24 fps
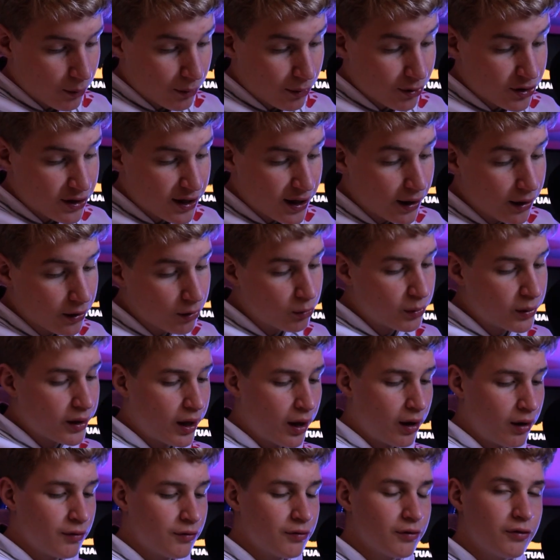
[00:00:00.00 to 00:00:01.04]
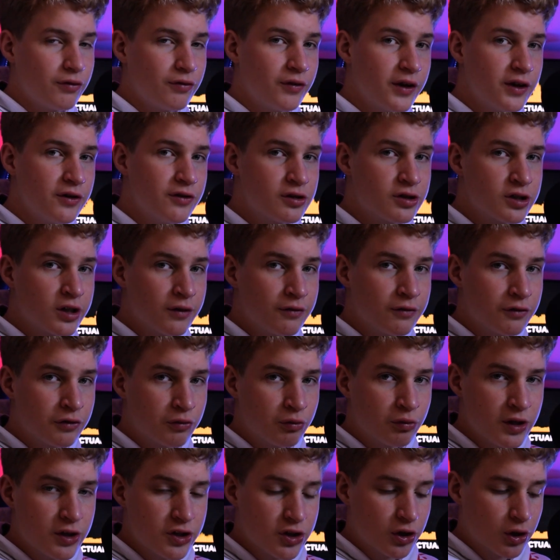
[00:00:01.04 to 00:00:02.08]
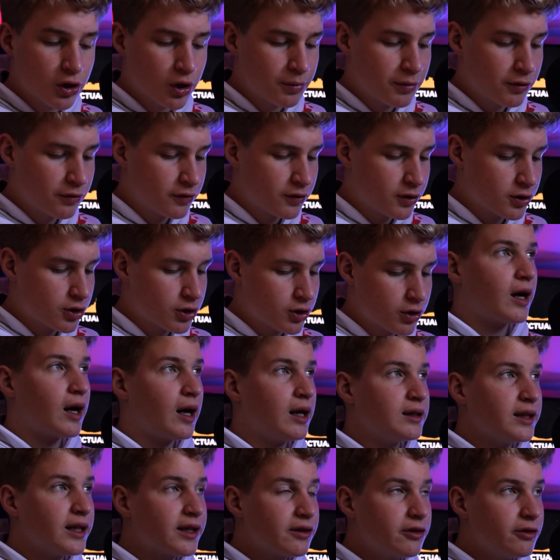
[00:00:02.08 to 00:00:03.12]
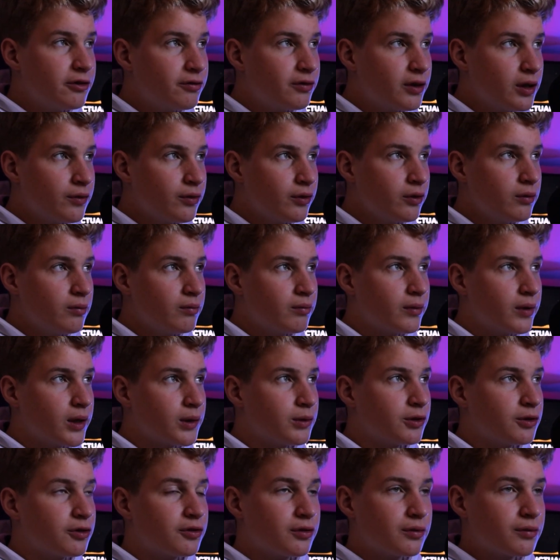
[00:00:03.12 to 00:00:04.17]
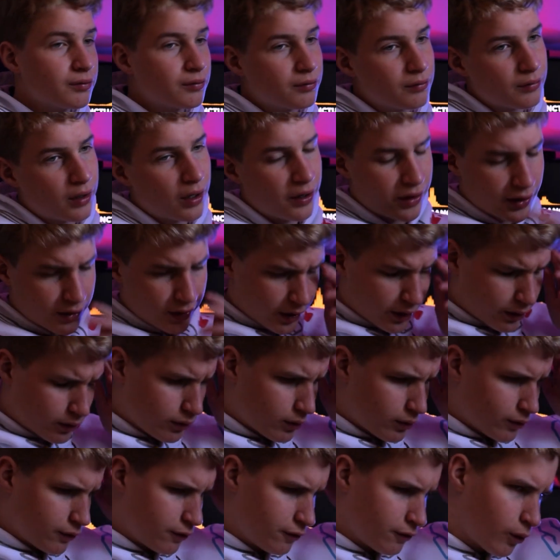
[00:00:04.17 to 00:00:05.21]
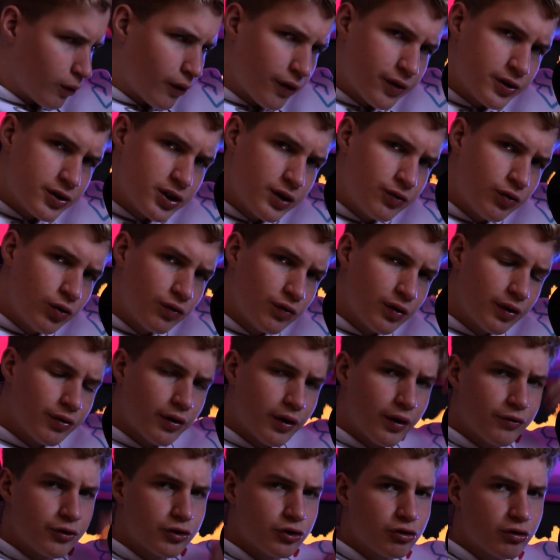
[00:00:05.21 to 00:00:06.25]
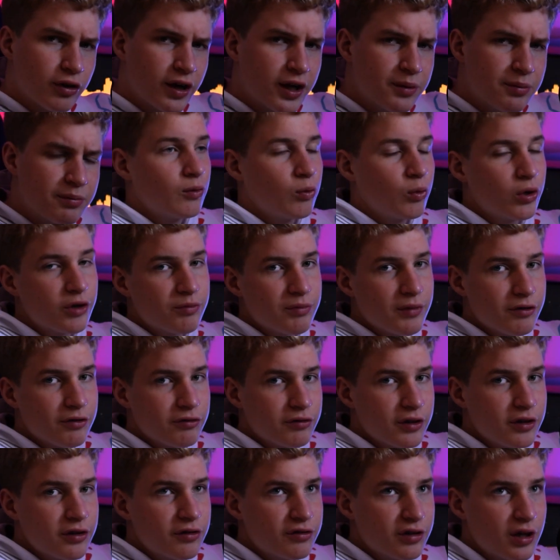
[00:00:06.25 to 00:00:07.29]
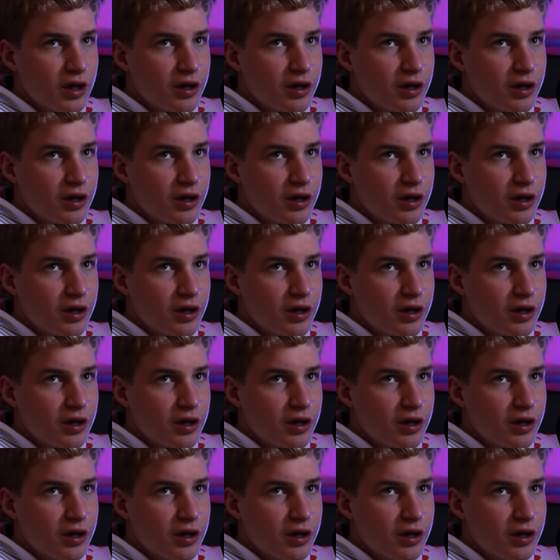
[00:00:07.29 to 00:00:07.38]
Number 10, we have Fazejev's Raging Gummy Fish. I like this flavor. It was, I think, like the fourth G Fuel flavor I ever tried. One of my friends